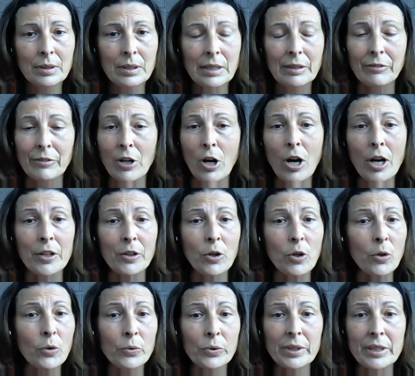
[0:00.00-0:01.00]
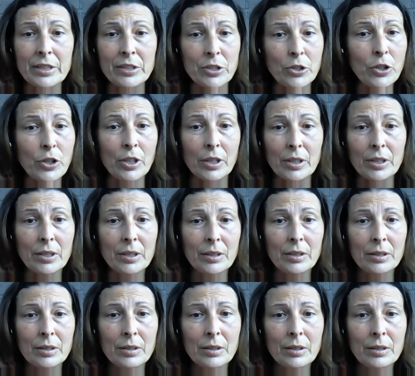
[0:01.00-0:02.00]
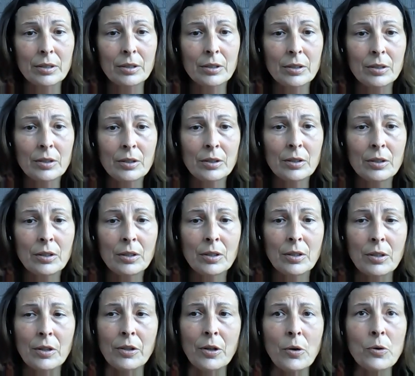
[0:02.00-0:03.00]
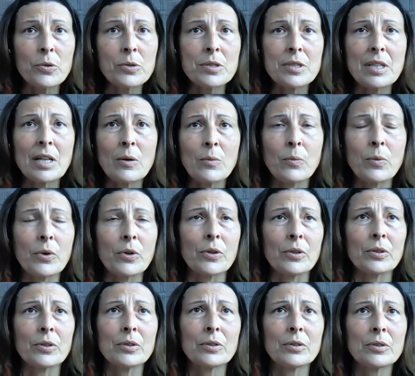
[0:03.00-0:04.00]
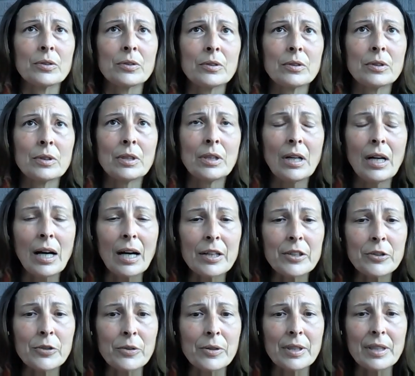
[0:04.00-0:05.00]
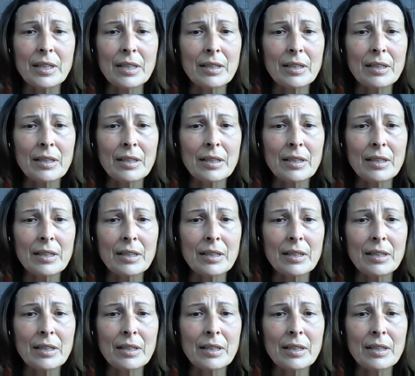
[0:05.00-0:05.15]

If God only took those that were under the